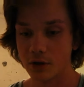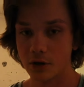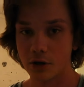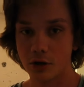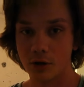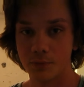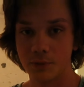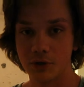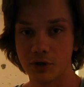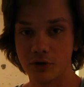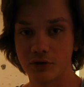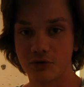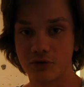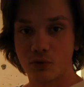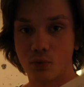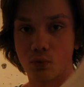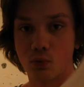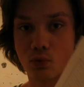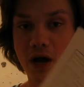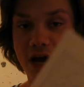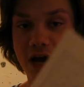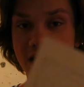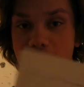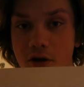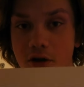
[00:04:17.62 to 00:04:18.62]
um, here's a
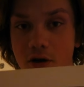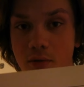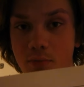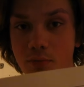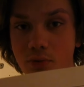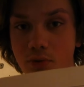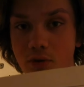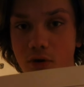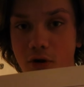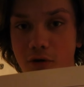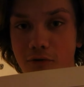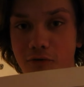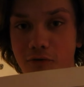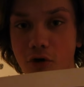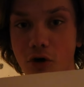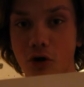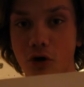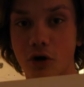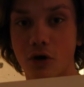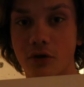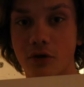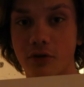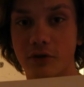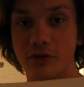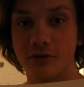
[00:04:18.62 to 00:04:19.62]
write-up of
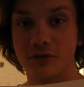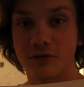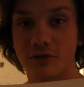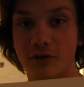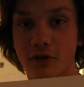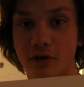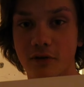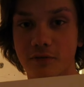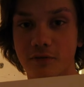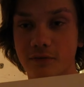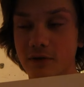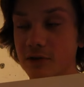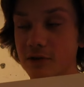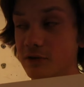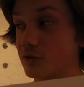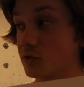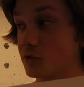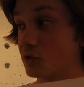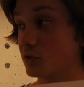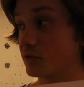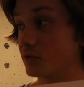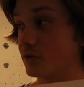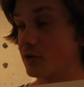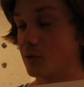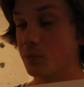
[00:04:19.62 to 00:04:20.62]
all the stuff it
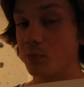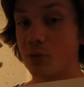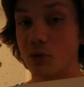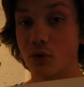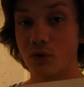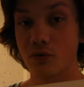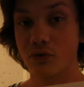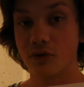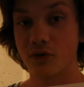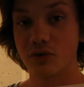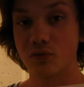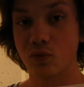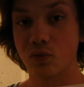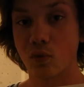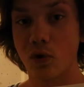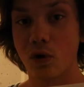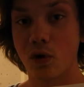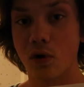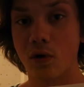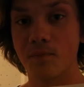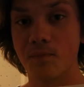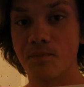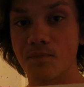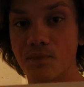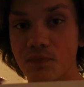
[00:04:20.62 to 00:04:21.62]
took to build this
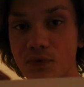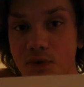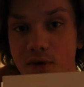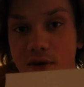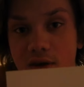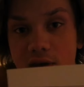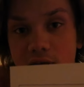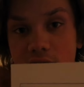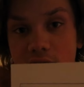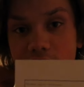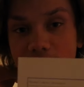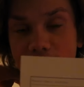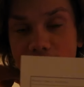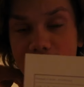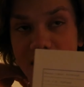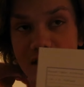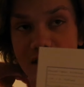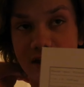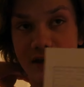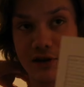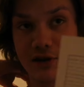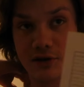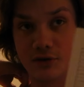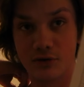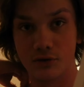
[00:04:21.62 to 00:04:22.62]
wall,
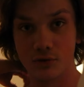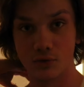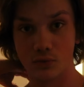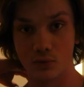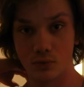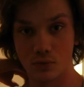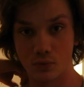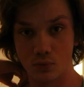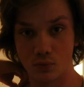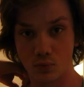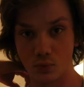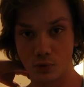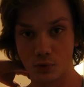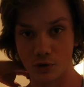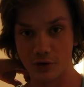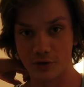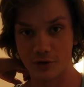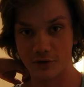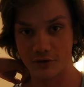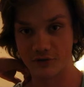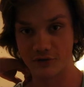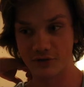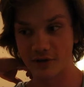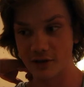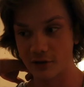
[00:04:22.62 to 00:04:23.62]
and we're going
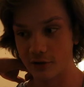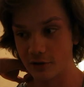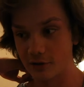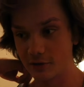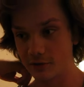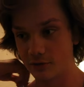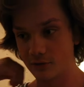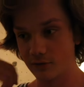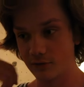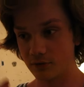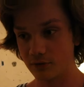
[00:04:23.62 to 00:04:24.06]
to sell it.